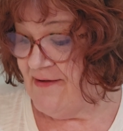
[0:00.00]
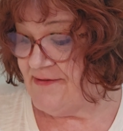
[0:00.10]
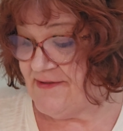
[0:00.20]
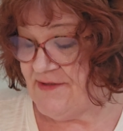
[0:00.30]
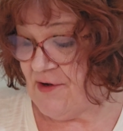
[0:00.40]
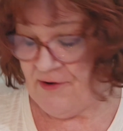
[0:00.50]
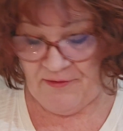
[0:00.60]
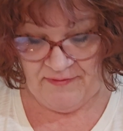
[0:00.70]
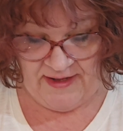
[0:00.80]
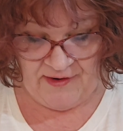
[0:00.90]

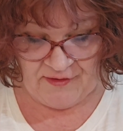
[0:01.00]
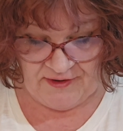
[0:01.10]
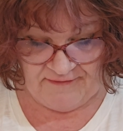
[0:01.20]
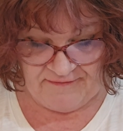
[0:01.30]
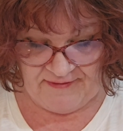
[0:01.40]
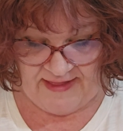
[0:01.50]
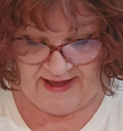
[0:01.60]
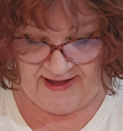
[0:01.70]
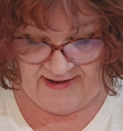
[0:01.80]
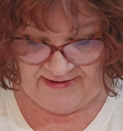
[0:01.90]
So they are good for
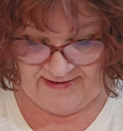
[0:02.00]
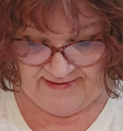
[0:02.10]
that.